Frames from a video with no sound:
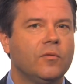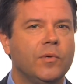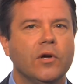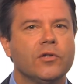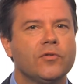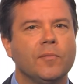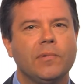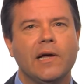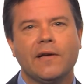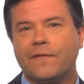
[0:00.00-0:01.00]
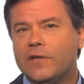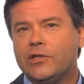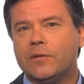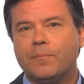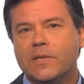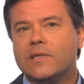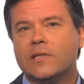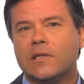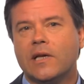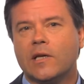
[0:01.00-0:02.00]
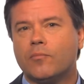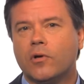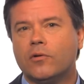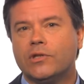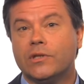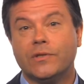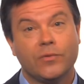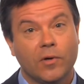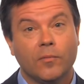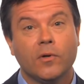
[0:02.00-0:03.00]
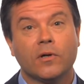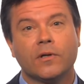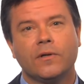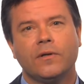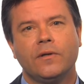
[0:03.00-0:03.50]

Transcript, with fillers: We also apply efficient business-like approaches to our work.